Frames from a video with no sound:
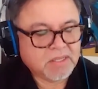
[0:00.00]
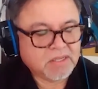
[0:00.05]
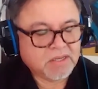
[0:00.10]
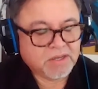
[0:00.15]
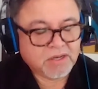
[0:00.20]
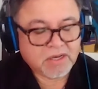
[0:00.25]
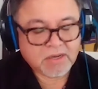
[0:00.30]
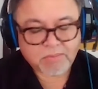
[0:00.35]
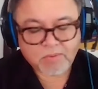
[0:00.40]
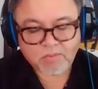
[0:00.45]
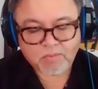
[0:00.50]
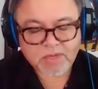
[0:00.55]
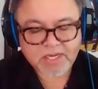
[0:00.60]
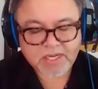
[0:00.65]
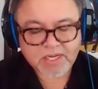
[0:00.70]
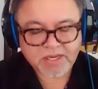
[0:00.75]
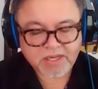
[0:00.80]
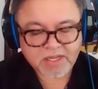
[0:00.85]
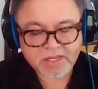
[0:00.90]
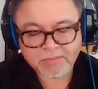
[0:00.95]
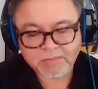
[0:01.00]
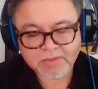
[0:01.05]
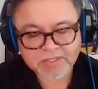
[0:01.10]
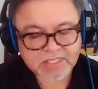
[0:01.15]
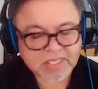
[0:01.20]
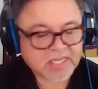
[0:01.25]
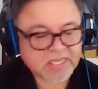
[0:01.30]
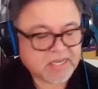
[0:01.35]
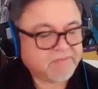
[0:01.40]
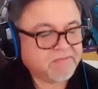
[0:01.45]
Number one, it
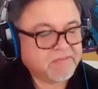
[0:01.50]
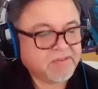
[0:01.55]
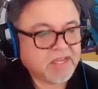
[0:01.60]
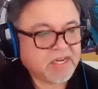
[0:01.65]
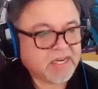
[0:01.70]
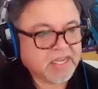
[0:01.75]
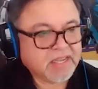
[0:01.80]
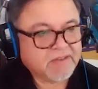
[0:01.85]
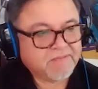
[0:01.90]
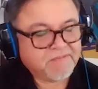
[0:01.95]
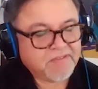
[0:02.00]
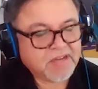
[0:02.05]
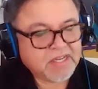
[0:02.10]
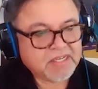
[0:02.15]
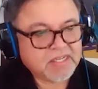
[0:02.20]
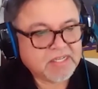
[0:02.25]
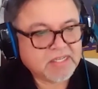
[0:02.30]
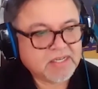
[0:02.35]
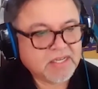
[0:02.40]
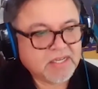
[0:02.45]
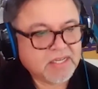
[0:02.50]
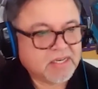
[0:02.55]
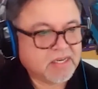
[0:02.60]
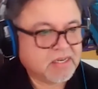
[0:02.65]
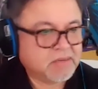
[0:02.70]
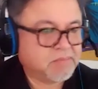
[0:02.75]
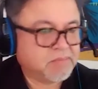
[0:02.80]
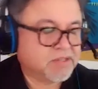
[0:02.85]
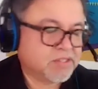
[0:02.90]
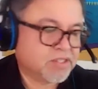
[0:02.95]
wasn't going to get funded. And
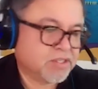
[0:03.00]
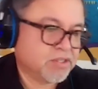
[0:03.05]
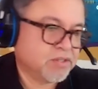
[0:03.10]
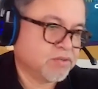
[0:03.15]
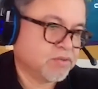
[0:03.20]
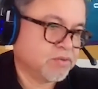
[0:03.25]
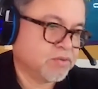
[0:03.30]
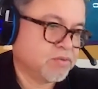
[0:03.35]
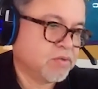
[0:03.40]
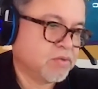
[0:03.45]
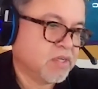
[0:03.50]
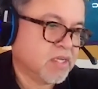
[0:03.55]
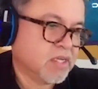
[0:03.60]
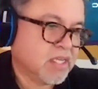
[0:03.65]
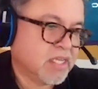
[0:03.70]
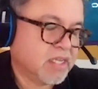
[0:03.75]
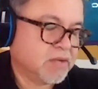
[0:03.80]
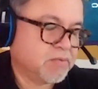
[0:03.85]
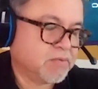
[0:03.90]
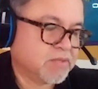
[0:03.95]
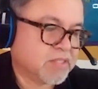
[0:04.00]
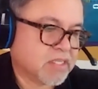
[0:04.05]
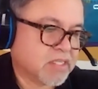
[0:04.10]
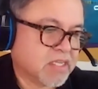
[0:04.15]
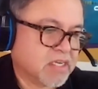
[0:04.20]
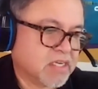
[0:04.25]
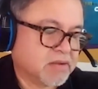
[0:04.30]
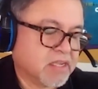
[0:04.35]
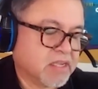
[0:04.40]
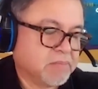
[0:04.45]
number two, it wasn't
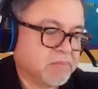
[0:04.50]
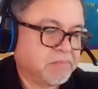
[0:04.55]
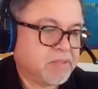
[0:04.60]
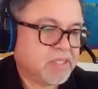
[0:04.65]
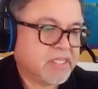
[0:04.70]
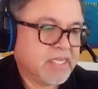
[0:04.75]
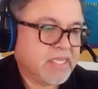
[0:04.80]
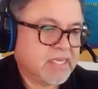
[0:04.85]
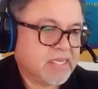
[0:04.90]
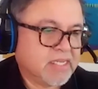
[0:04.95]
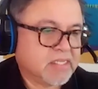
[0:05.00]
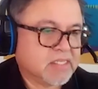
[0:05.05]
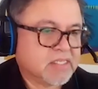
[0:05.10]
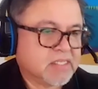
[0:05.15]
going to complete in